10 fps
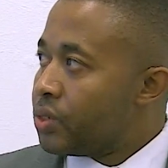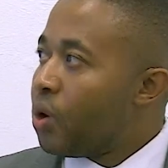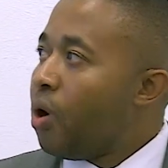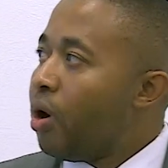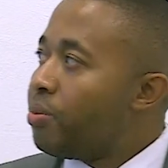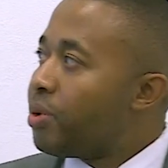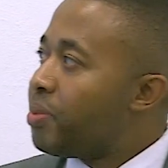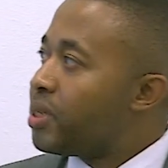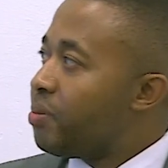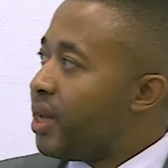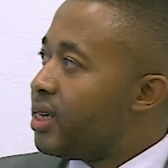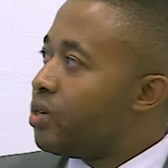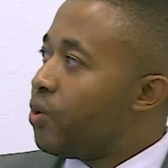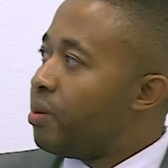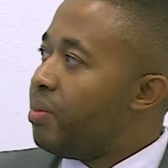So all property,
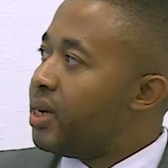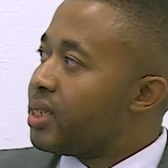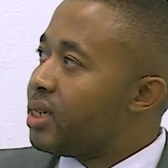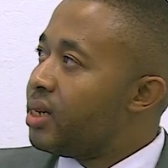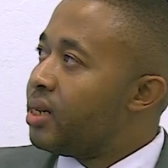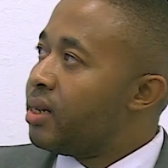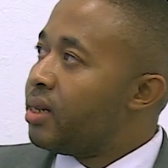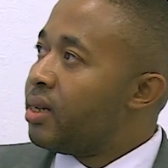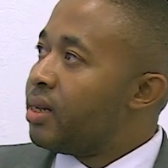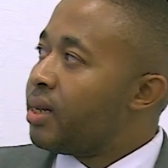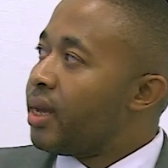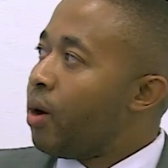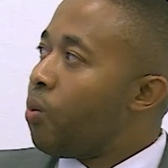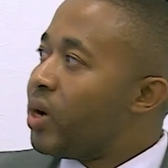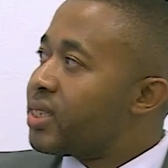plant, and equipment
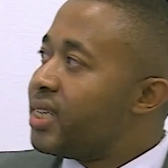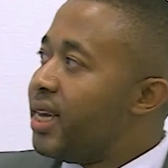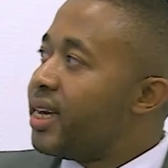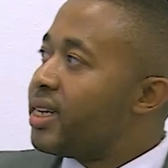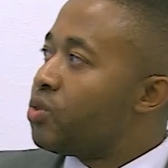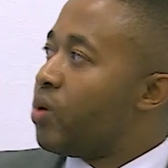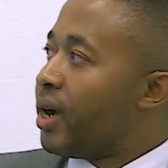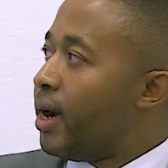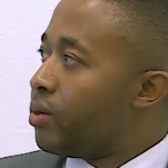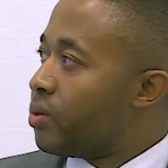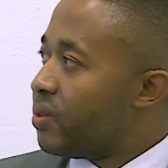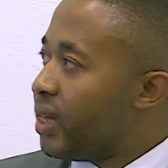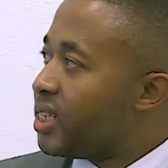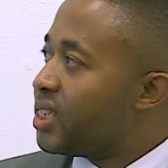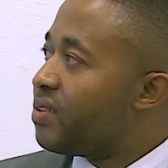was taken into account
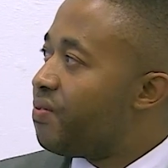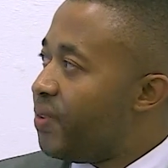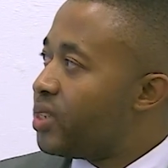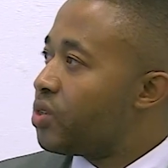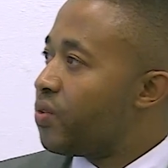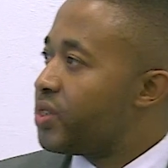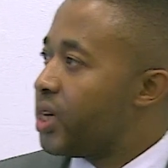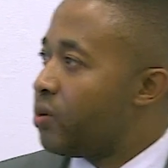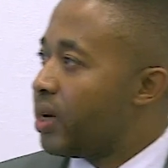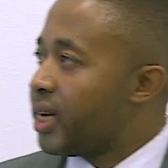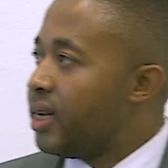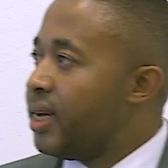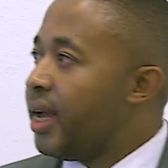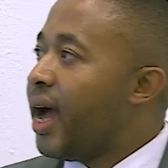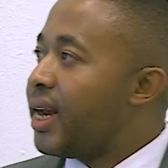on that 1st of January,
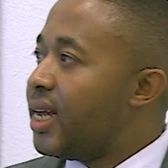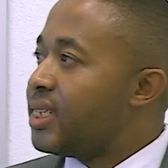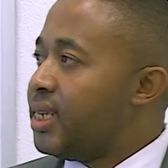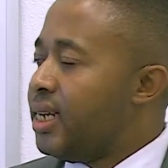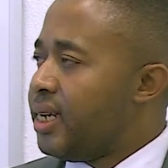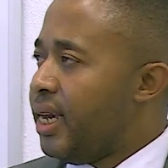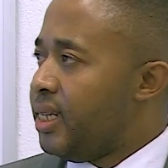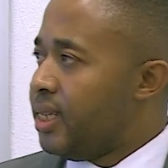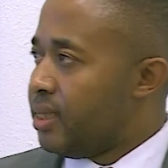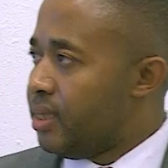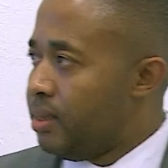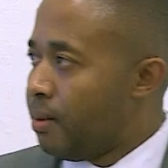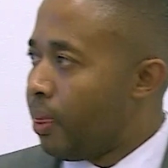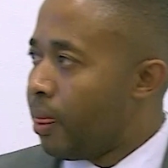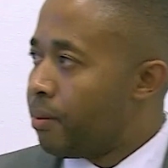unless indicated.
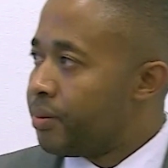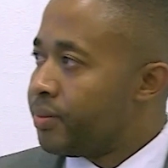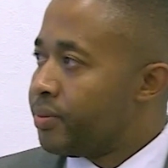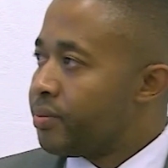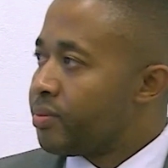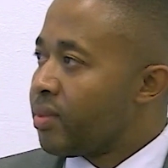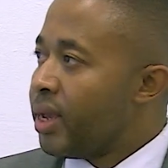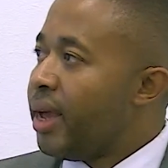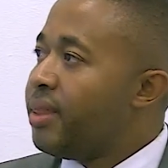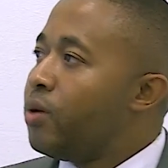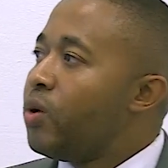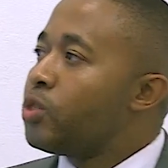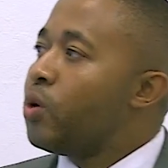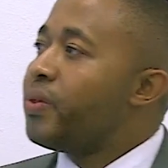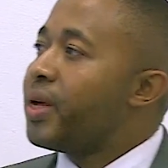And then
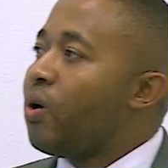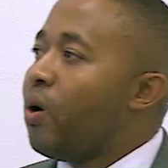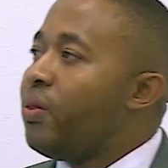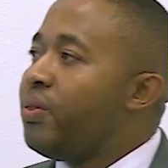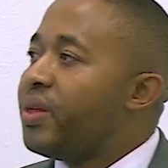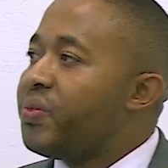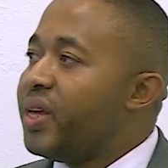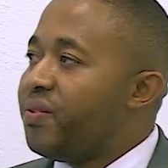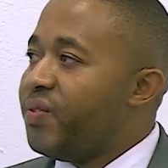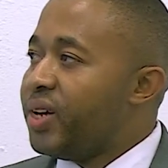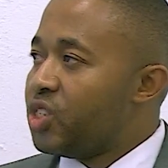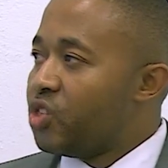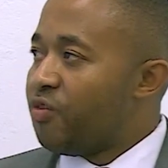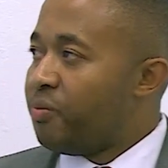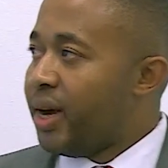we're told that on the
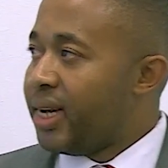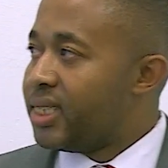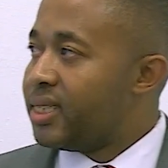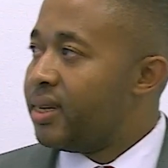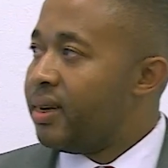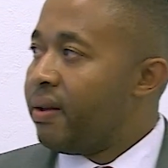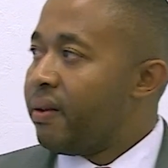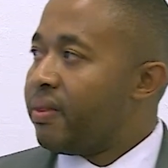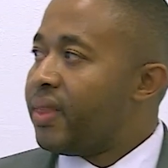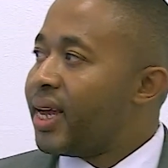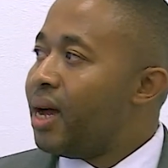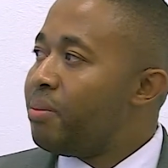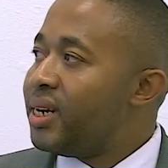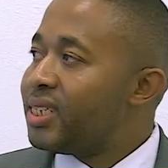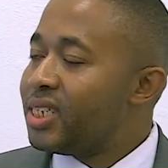31st of March, the
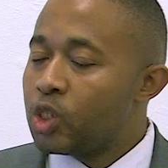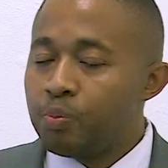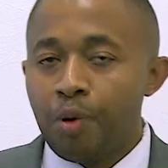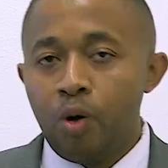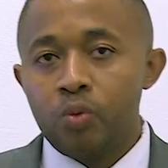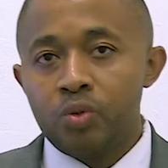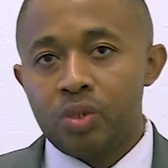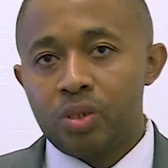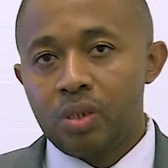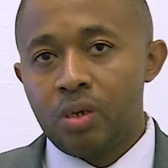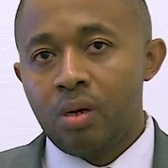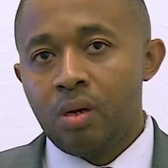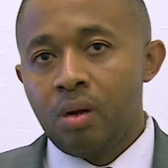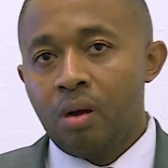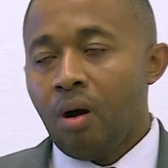company disposed
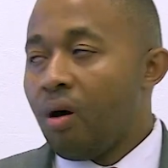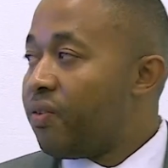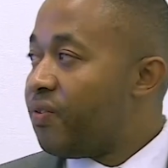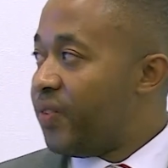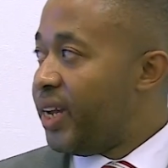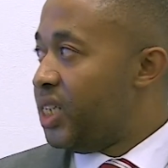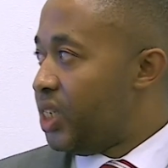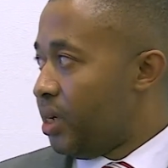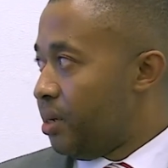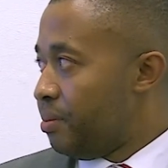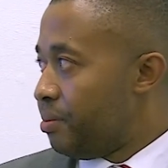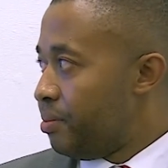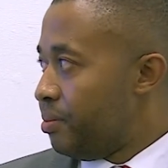of furniture.